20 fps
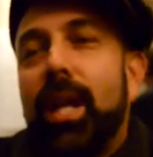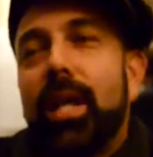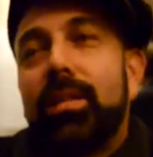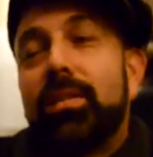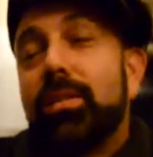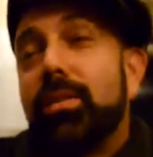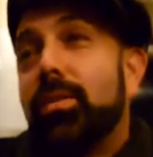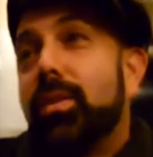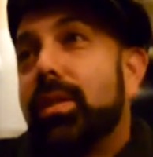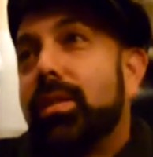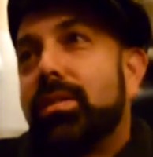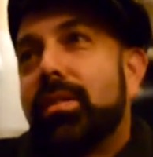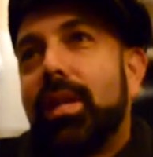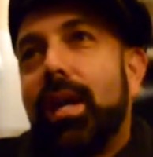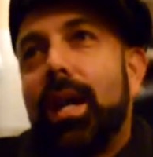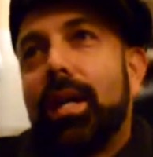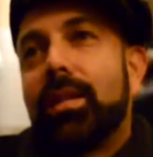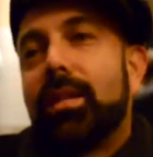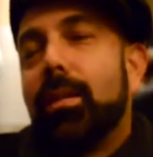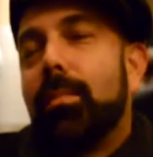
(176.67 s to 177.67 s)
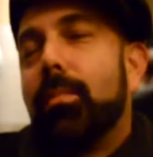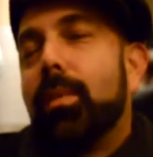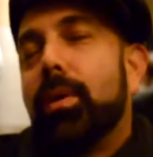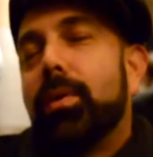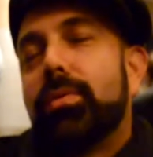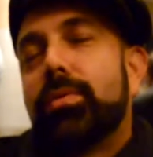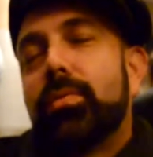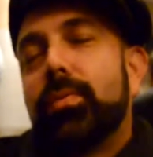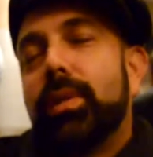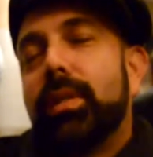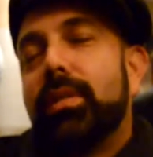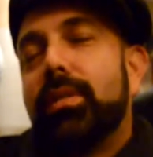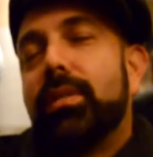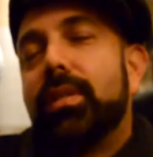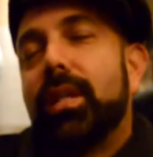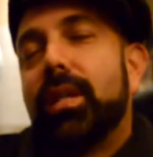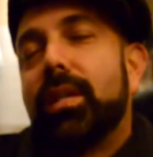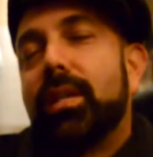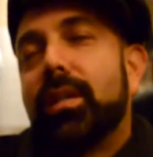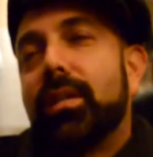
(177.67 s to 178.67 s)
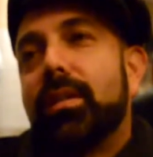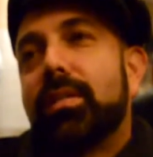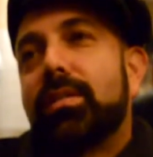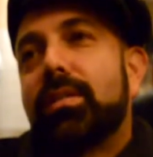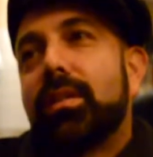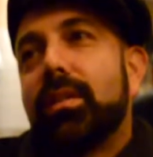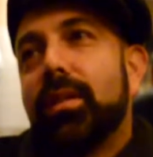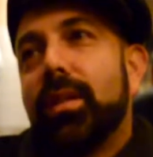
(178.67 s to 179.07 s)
That dude has got the most ridiculous